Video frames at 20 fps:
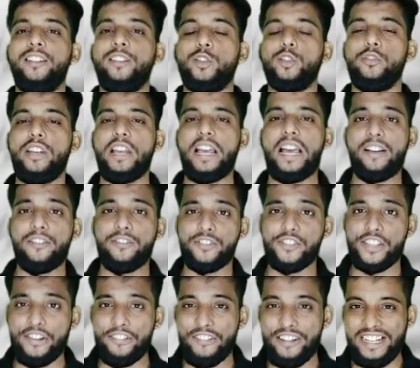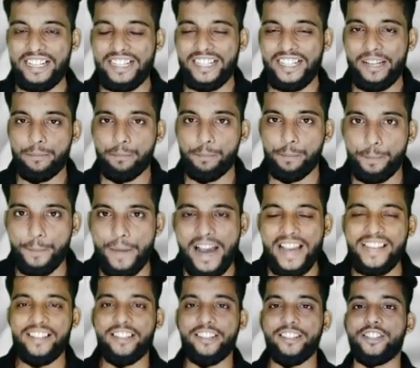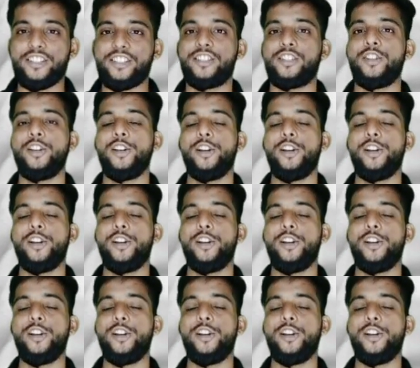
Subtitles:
So we have 70 minus